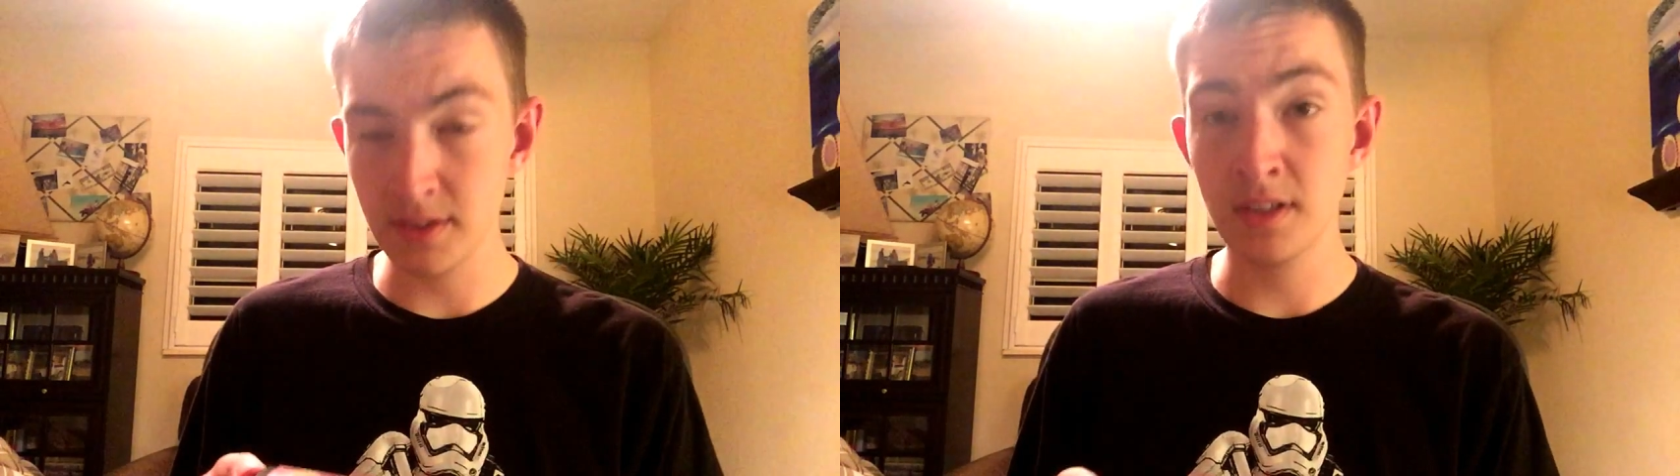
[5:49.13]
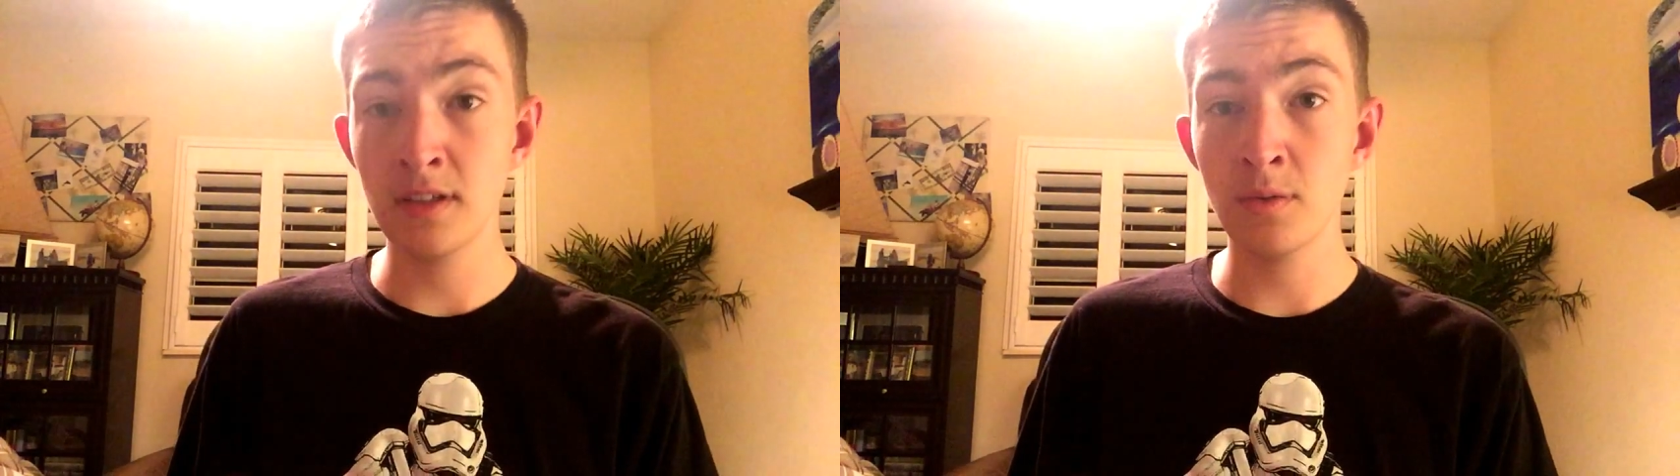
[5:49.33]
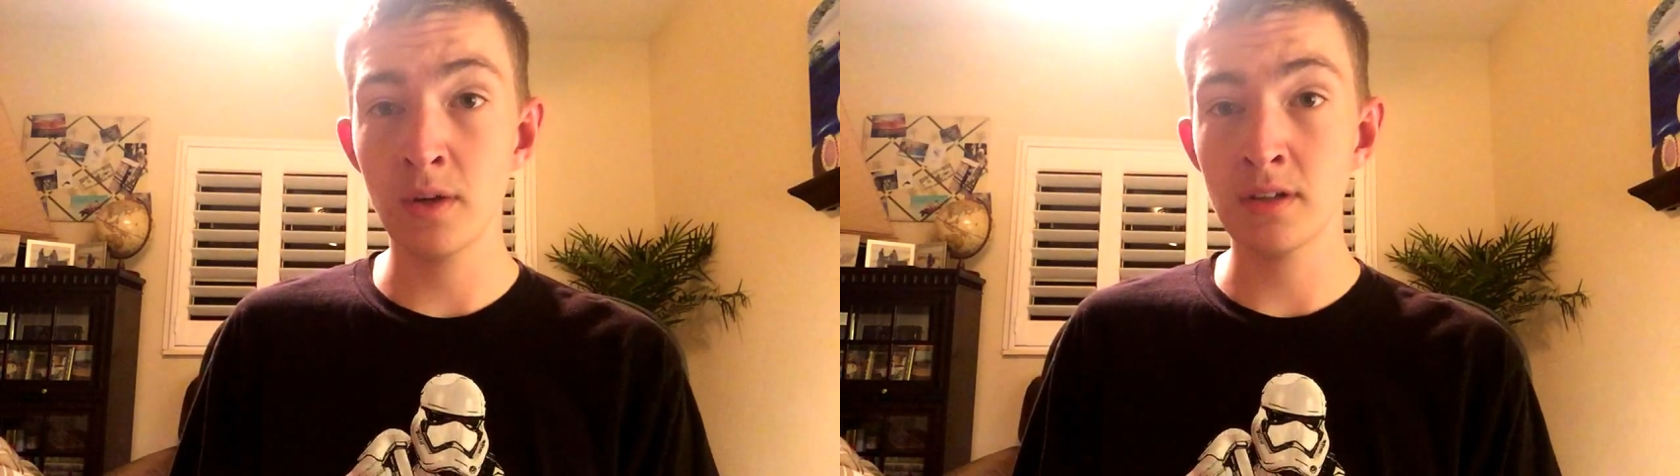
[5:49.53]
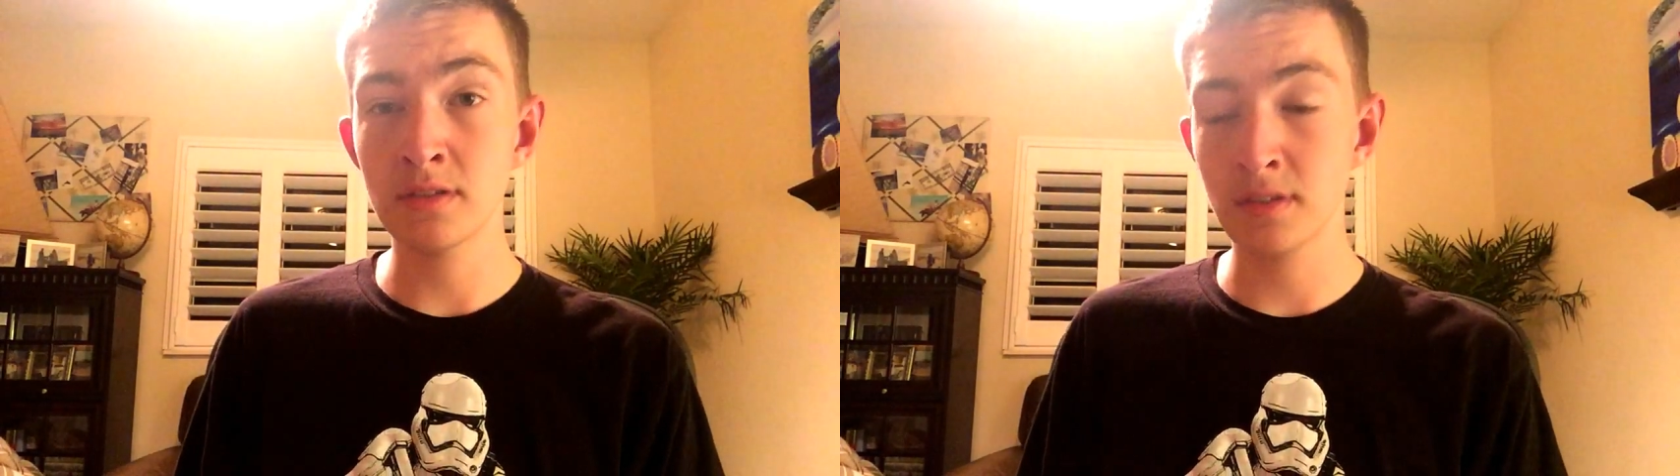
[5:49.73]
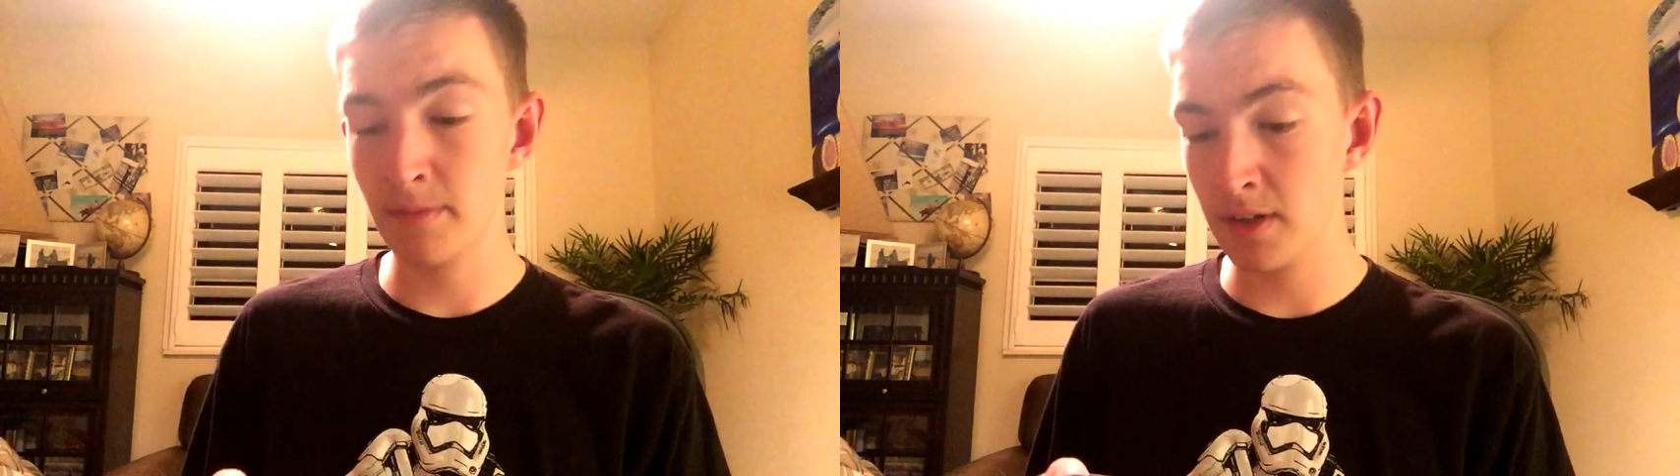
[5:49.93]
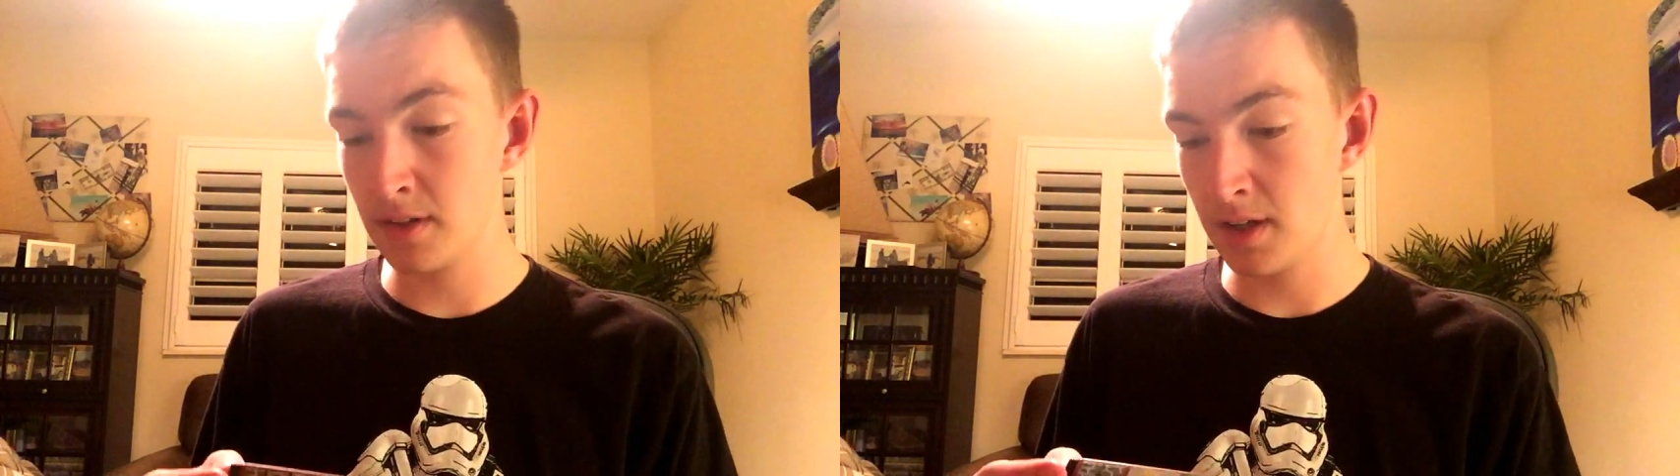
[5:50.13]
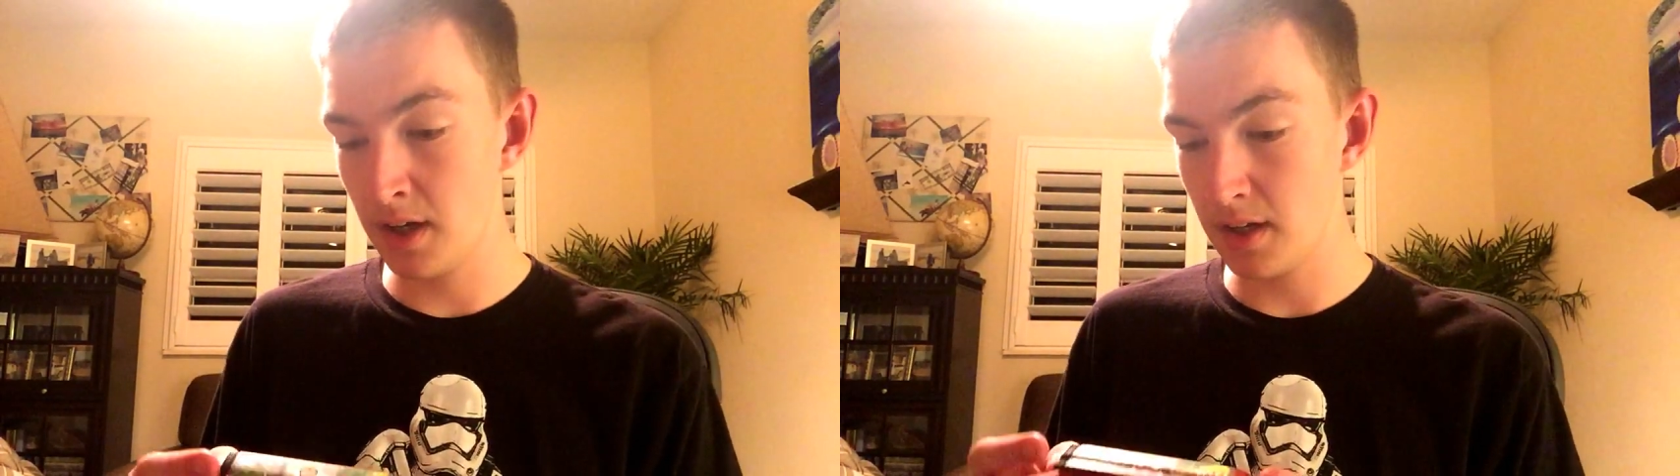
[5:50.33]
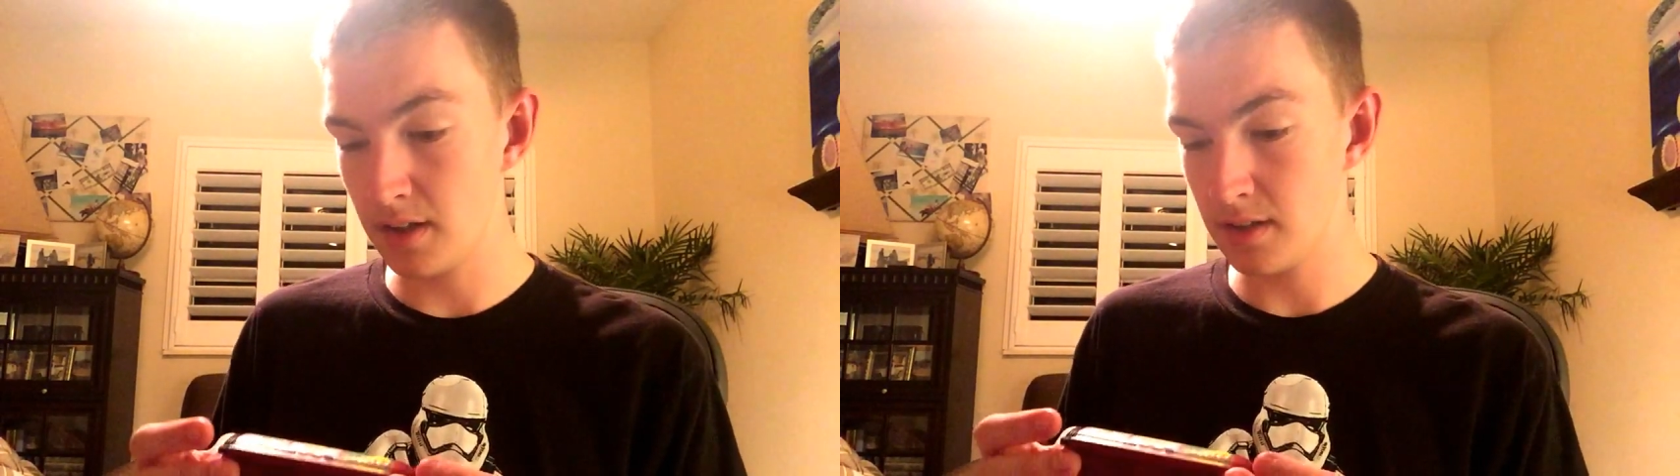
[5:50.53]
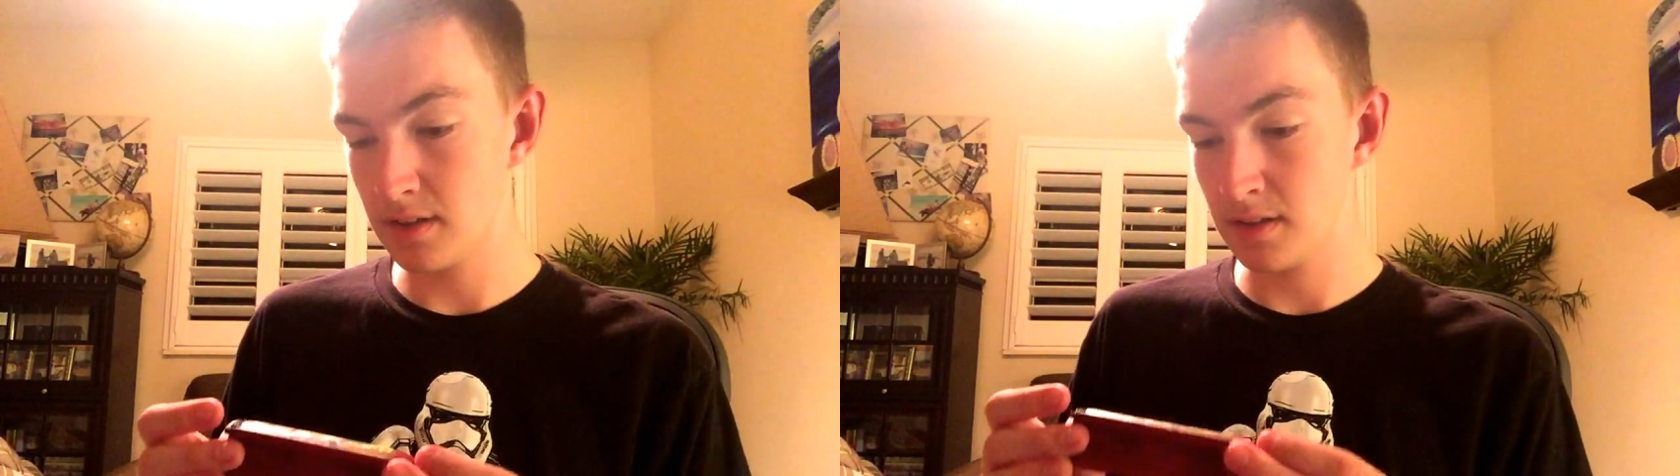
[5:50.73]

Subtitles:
to send you one at some other day.